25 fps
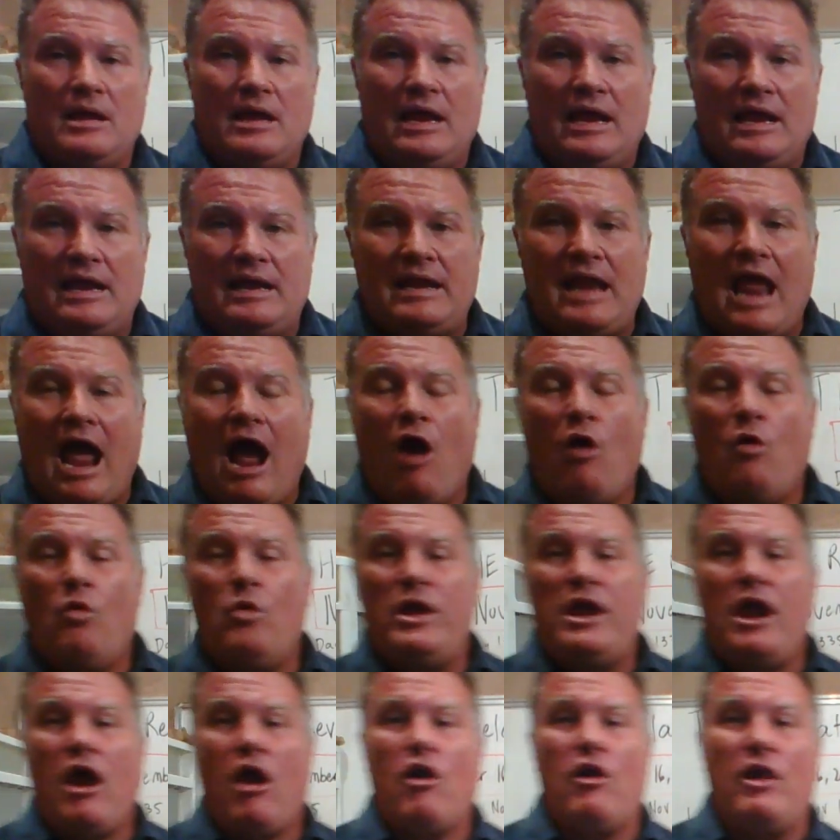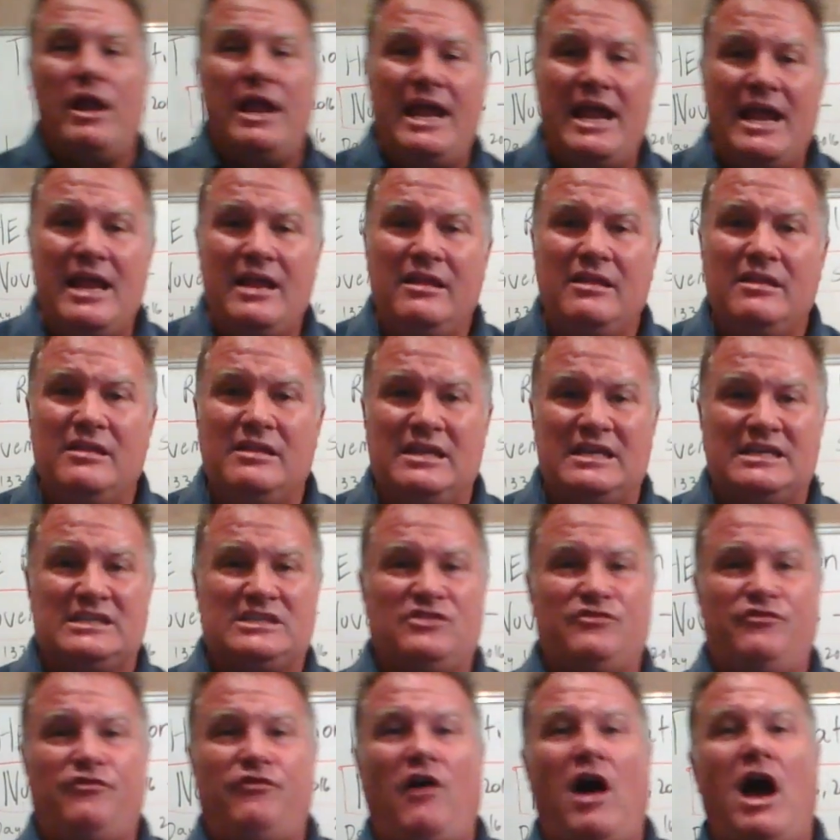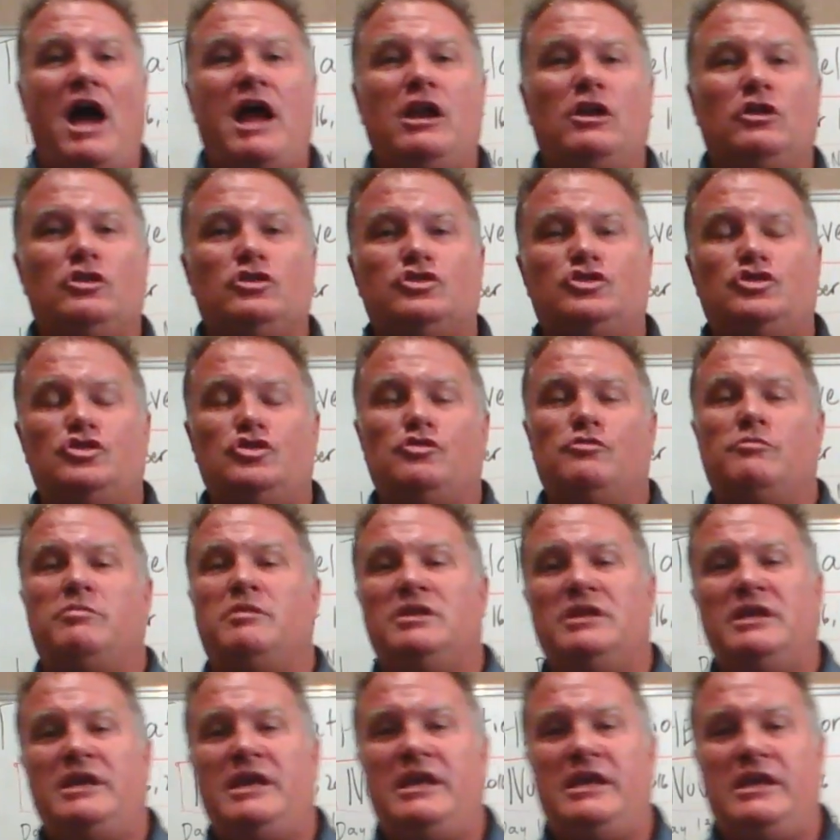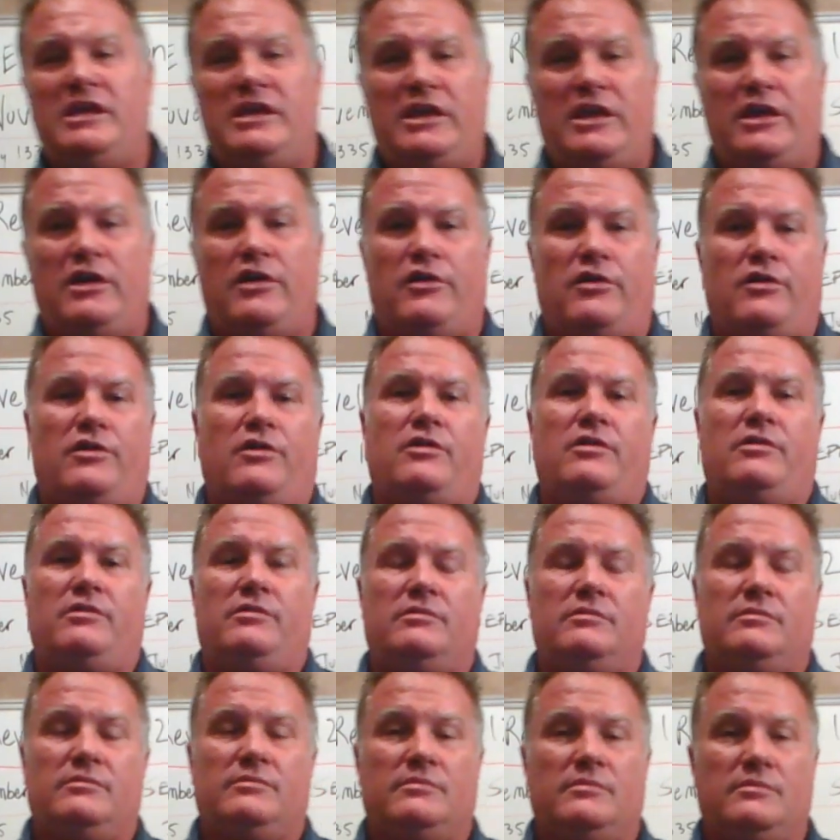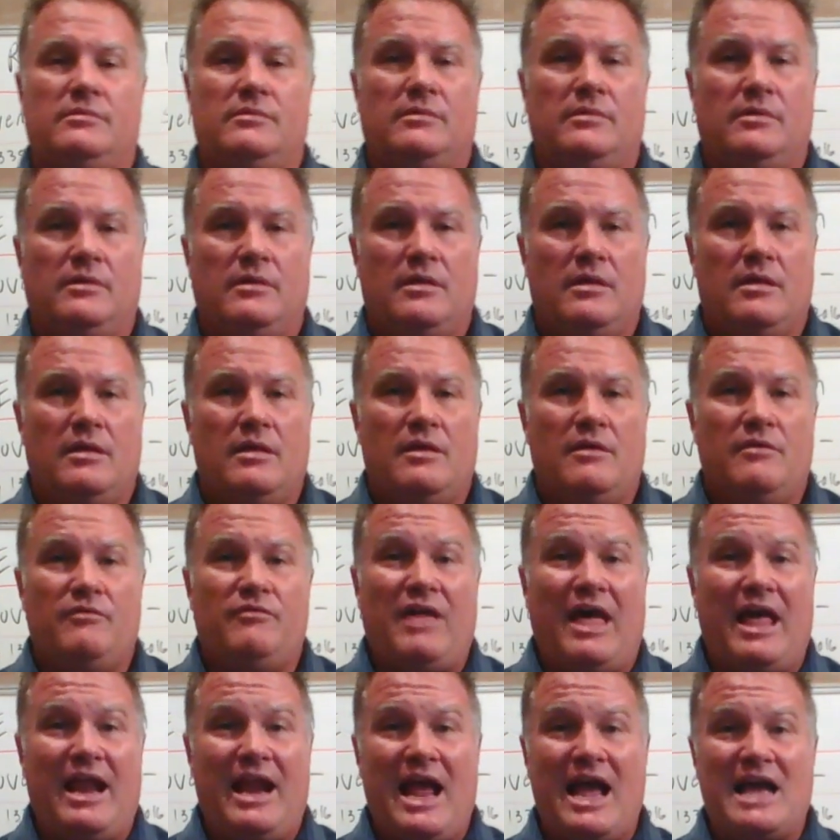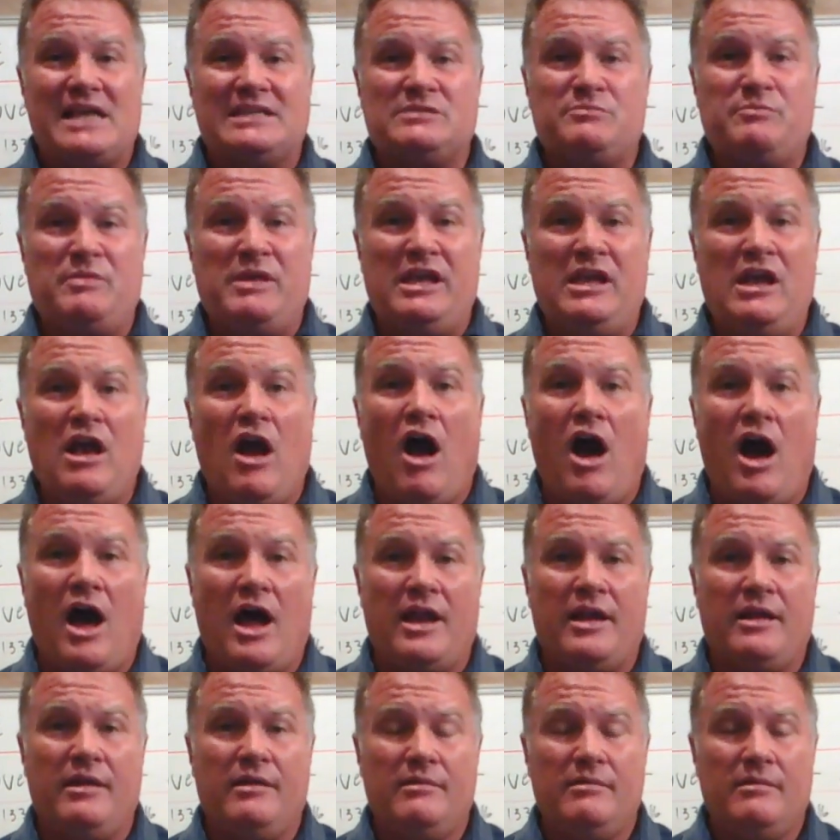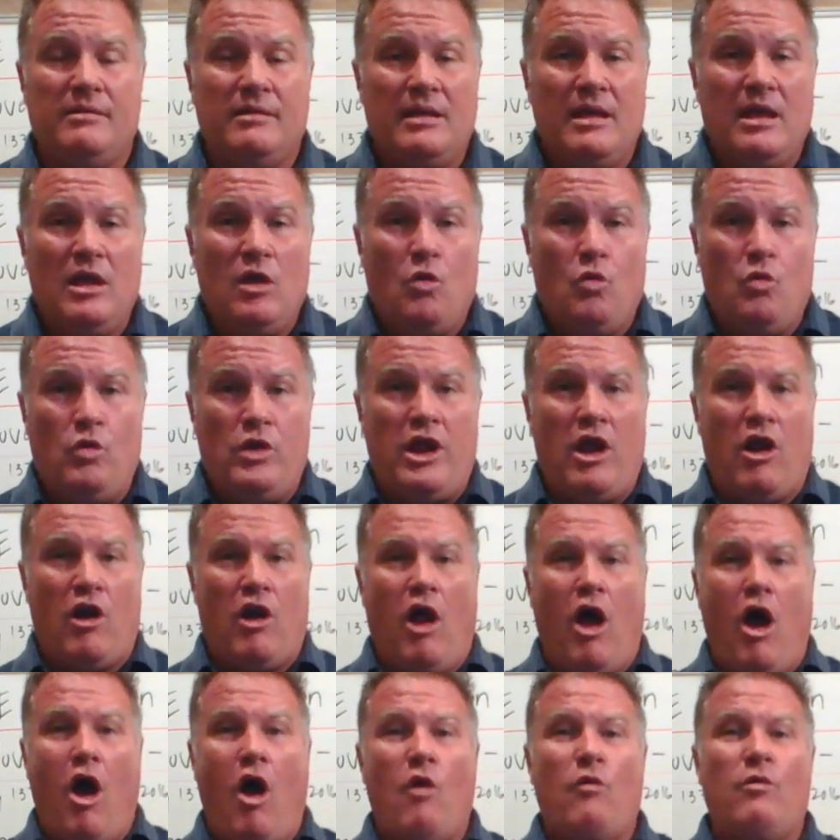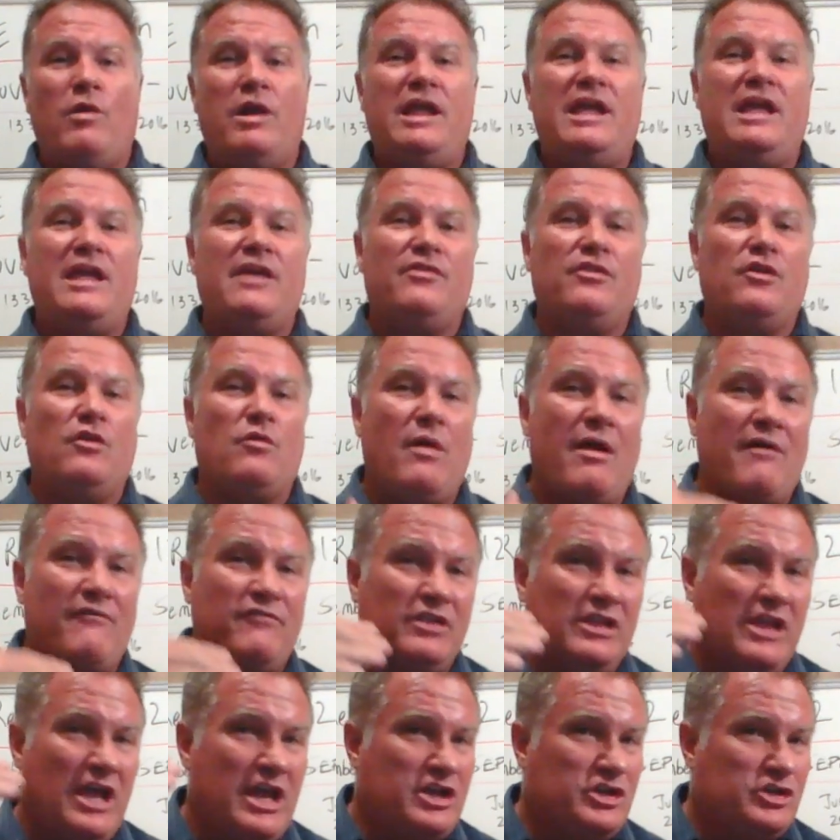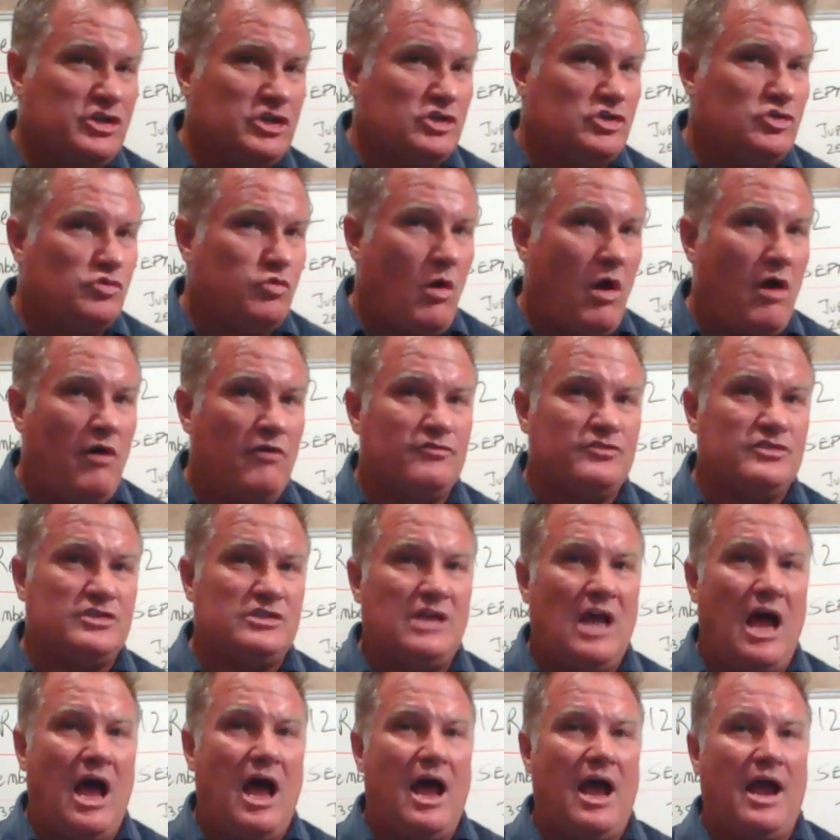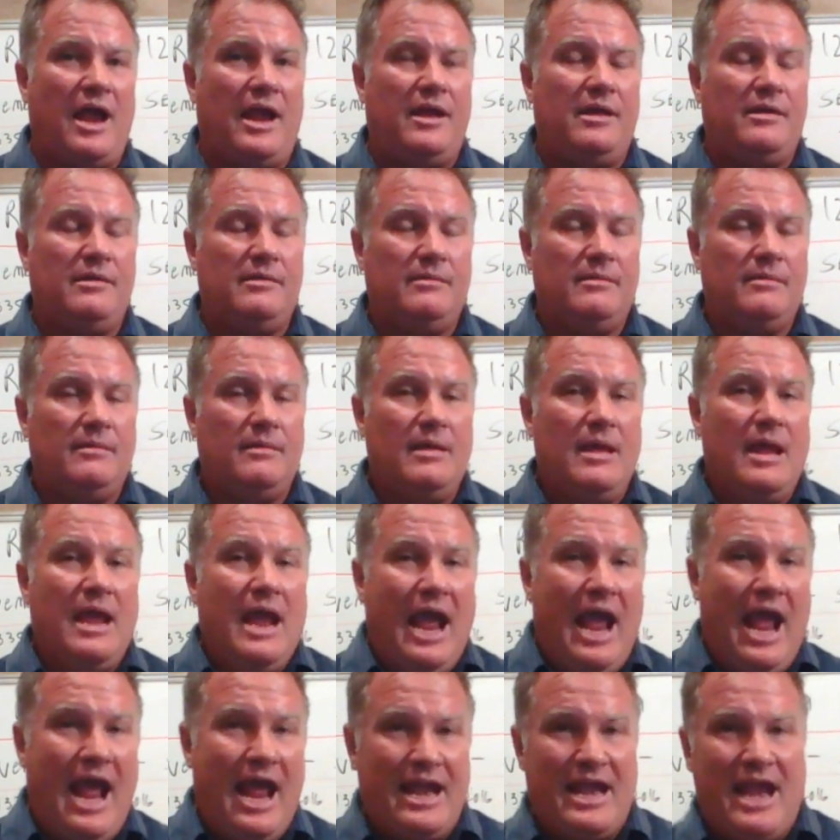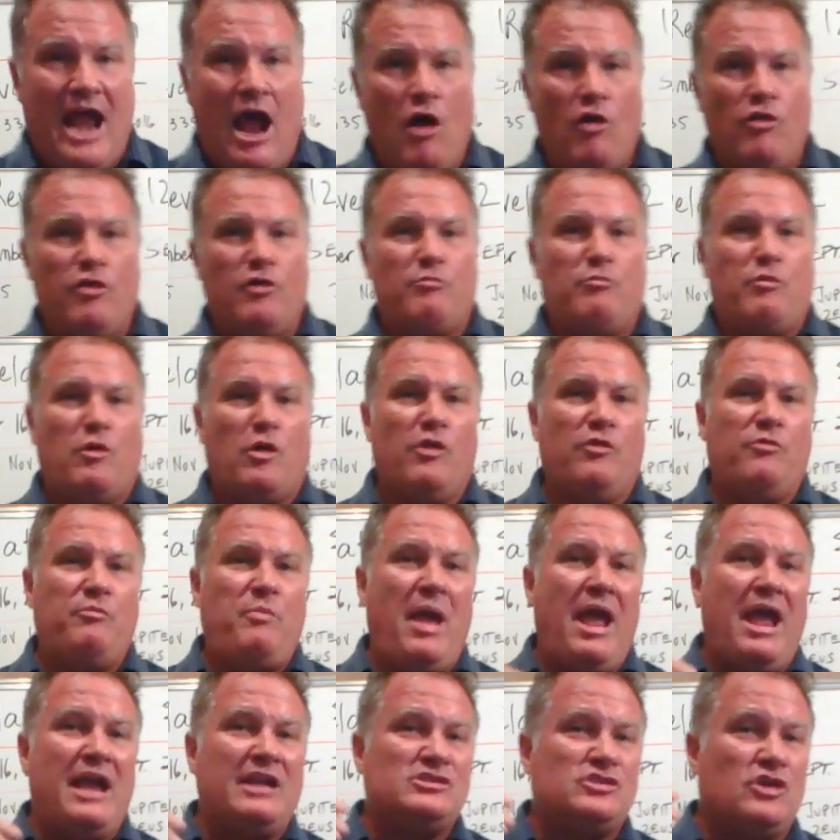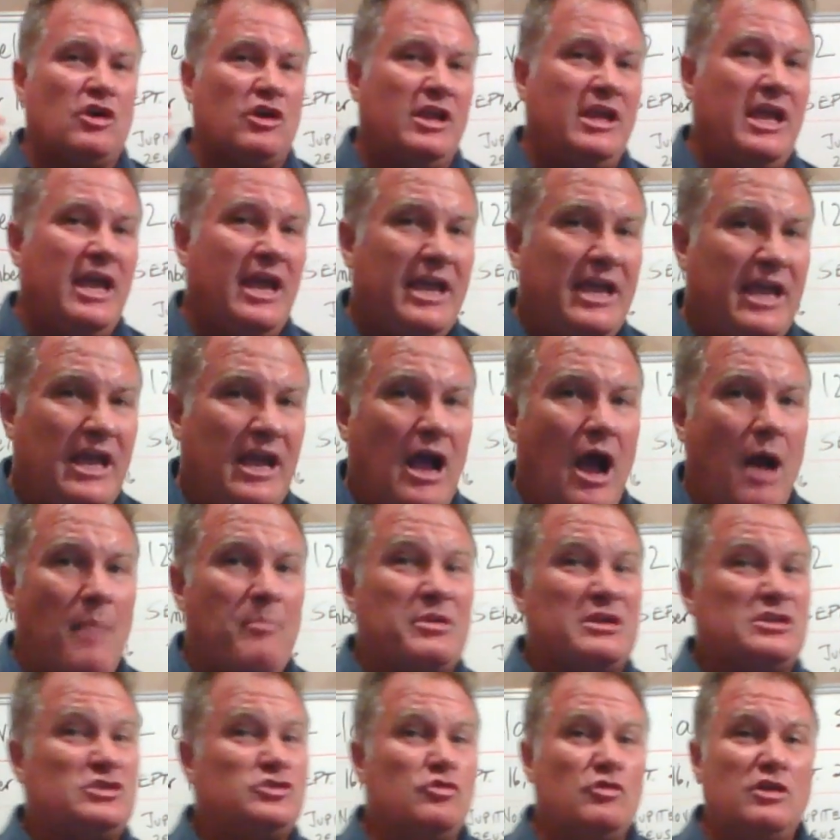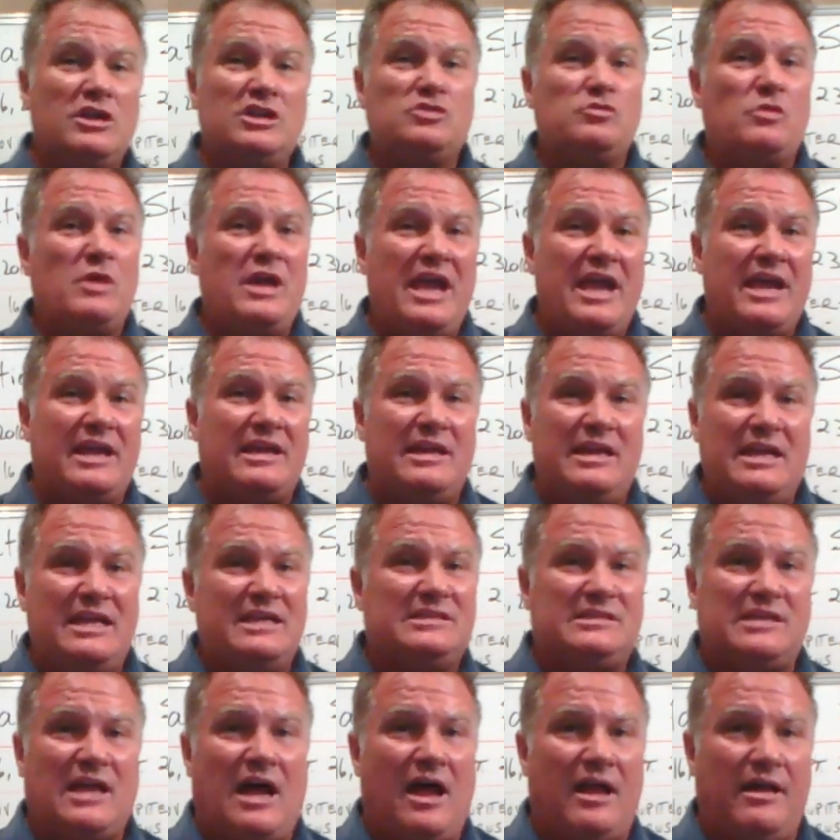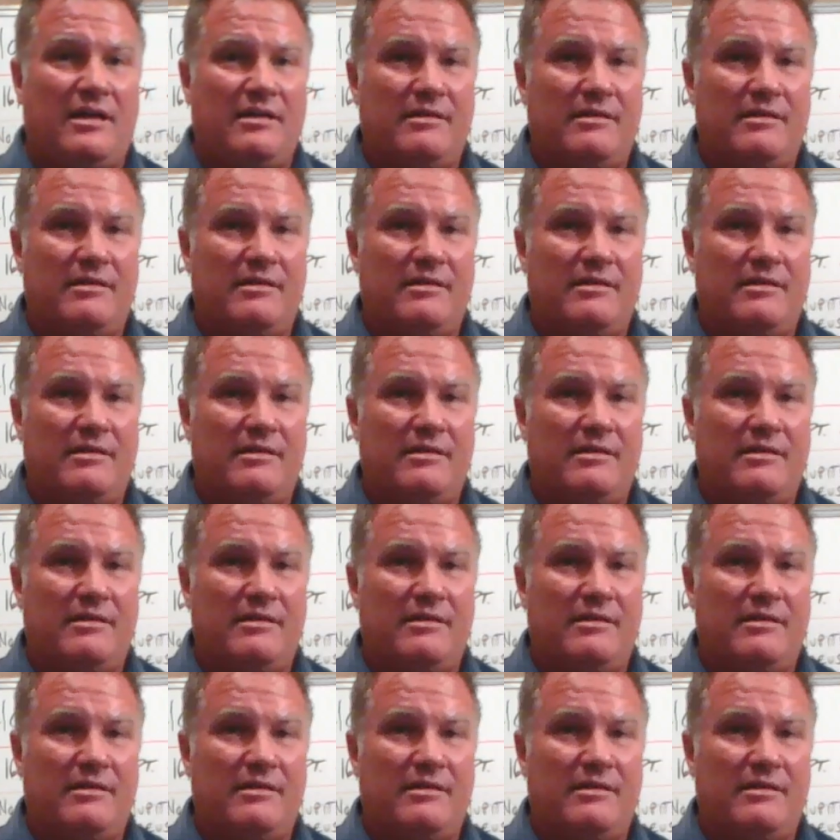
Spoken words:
Now we are in this final Jubilee year that has begun. We are already in the Revelation 12 sign, and now the birth pangs are kicking up. As soon as we hit Nisan,